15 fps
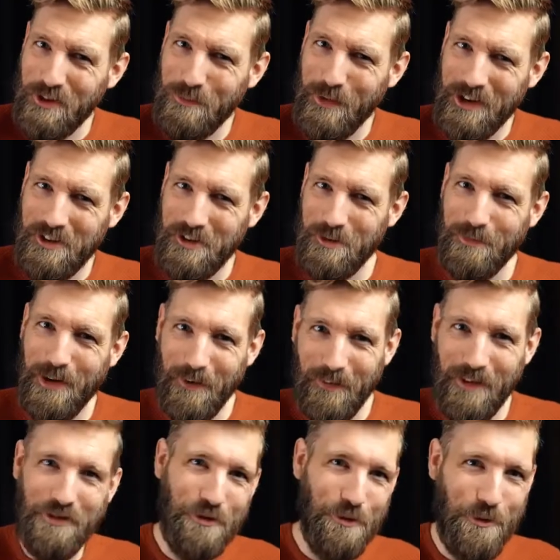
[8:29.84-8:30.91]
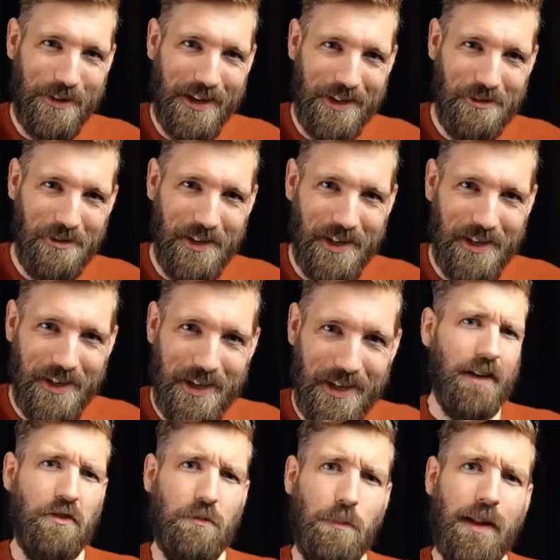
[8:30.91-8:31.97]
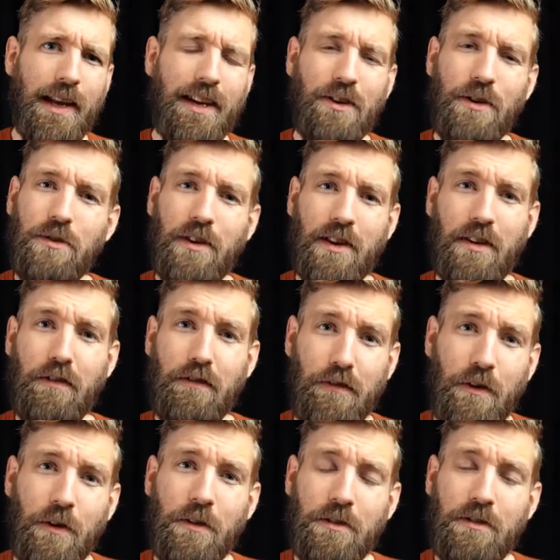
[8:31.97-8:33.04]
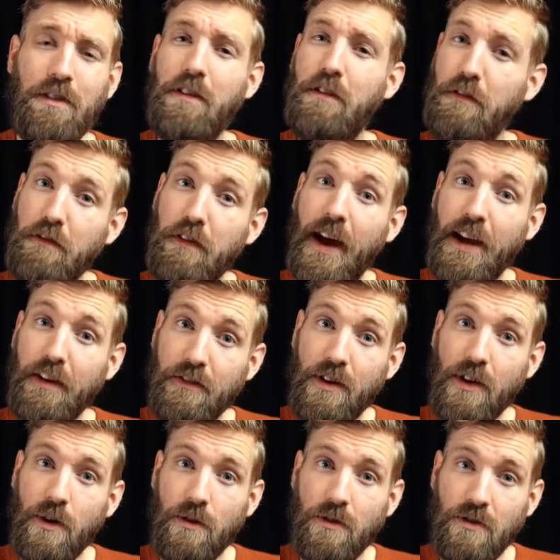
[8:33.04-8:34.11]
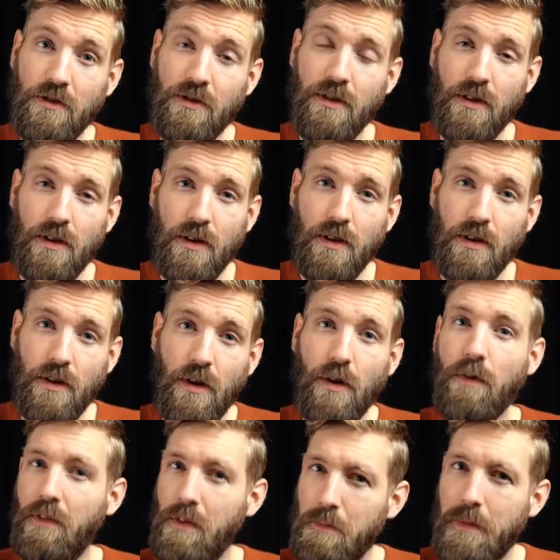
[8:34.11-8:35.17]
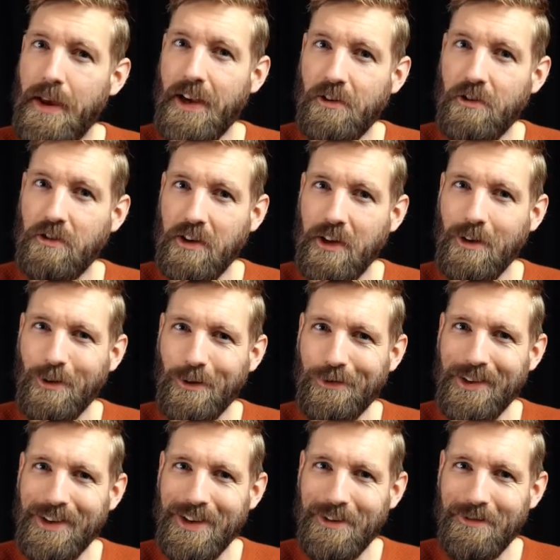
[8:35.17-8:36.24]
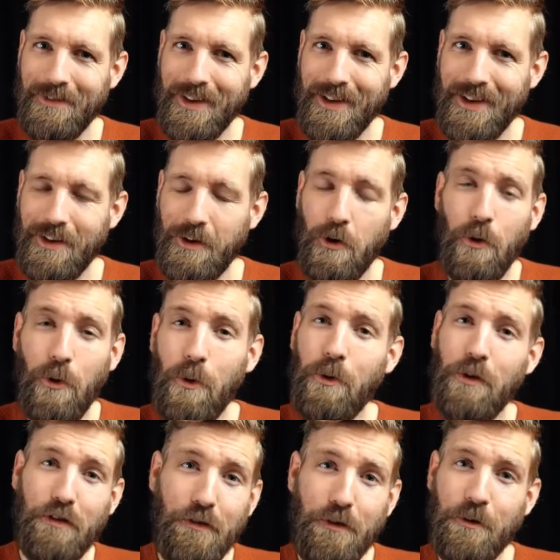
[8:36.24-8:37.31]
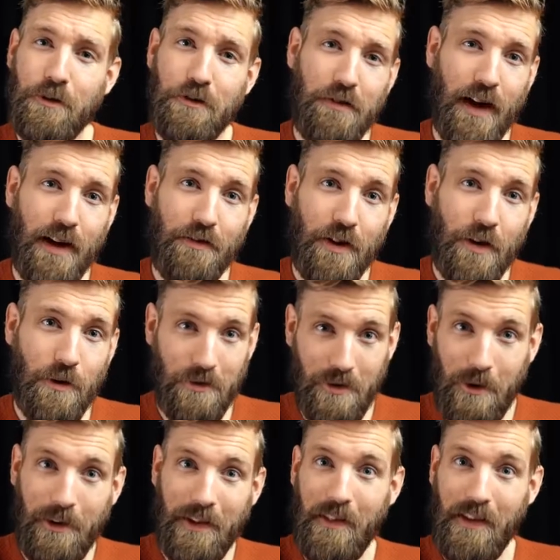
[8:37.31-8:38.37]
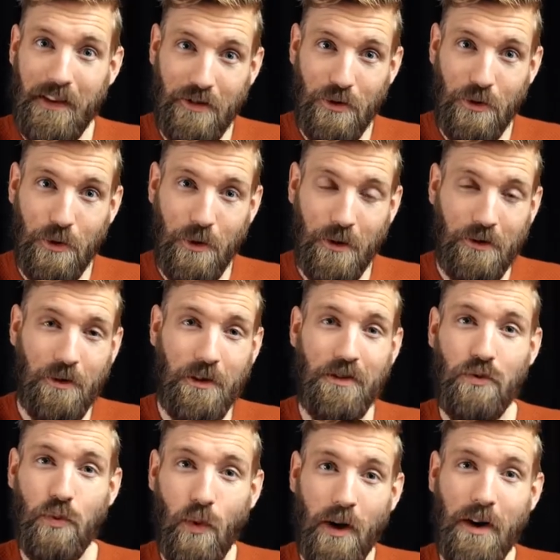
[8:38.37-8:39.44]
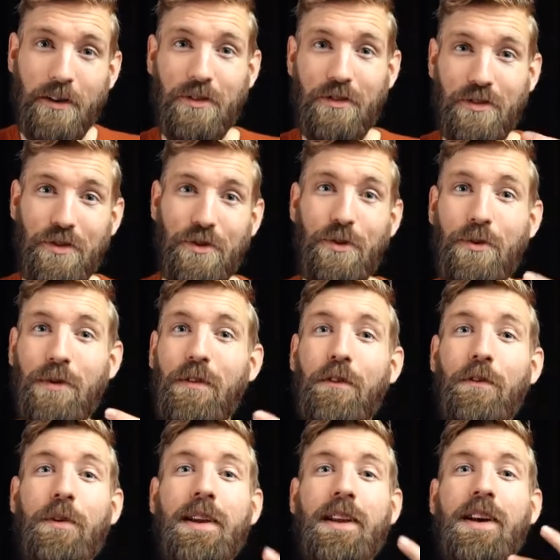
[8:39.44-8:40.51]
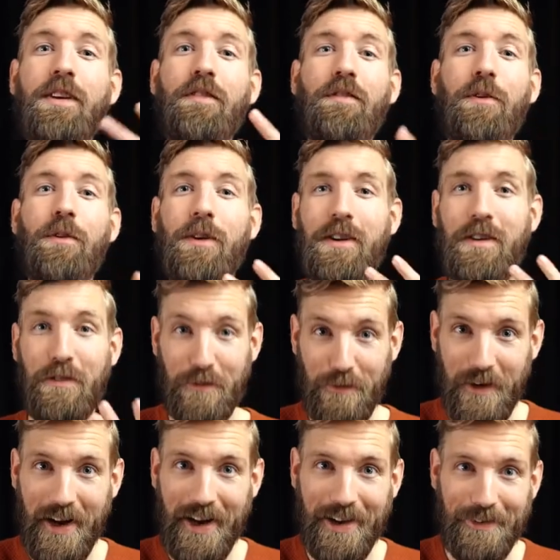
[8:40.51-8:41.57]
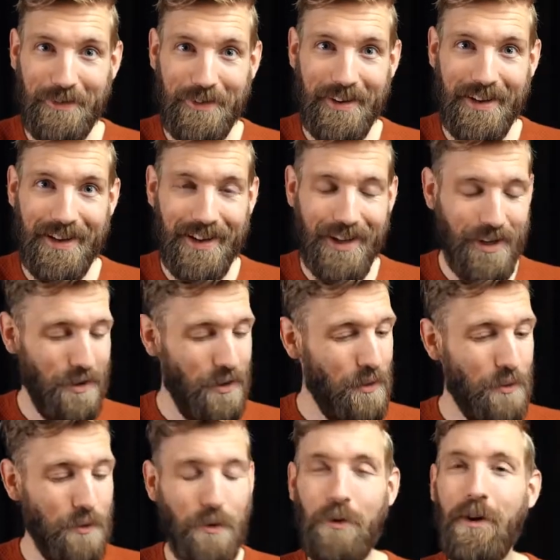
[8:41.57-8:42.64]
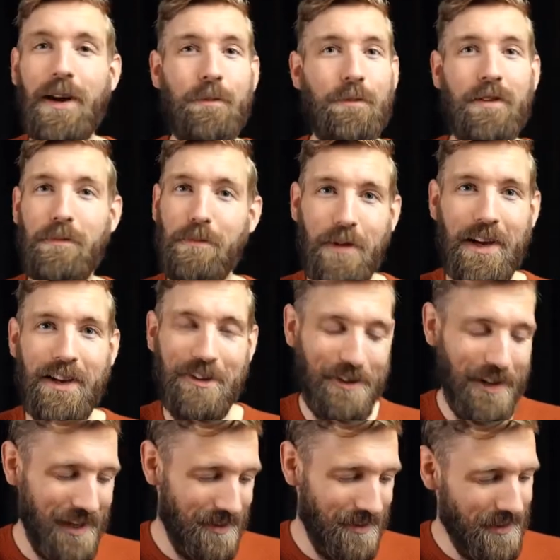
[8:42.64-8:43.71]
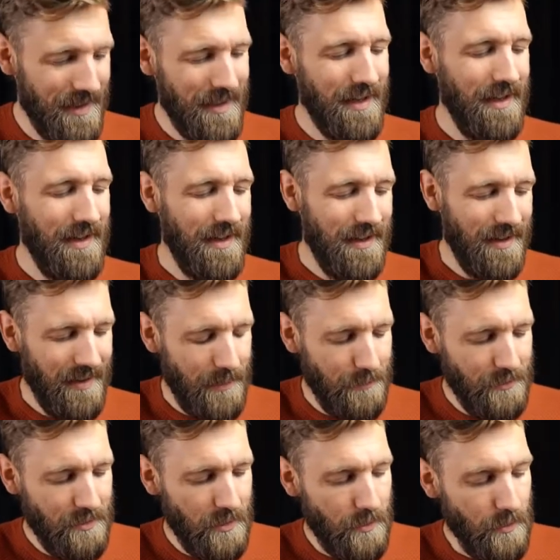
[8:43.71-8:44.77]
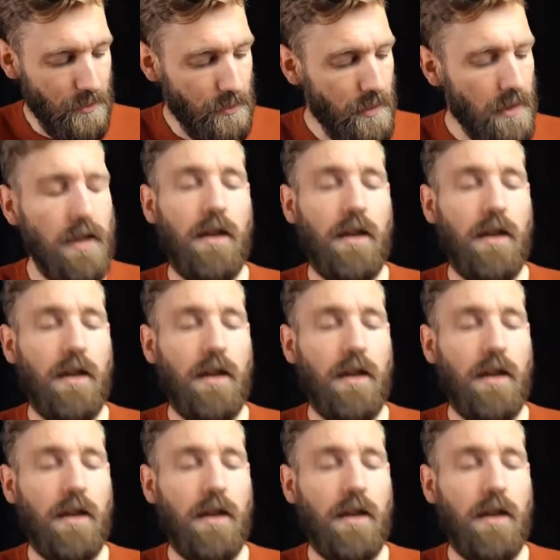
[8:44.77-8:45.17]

special about this chord actually. It is played using the first 5 notes of the major scale of D. All the first 5 notes are in this chord. So it's 1, 2, 3, 4, 5. All crammed, played together. Let me show you.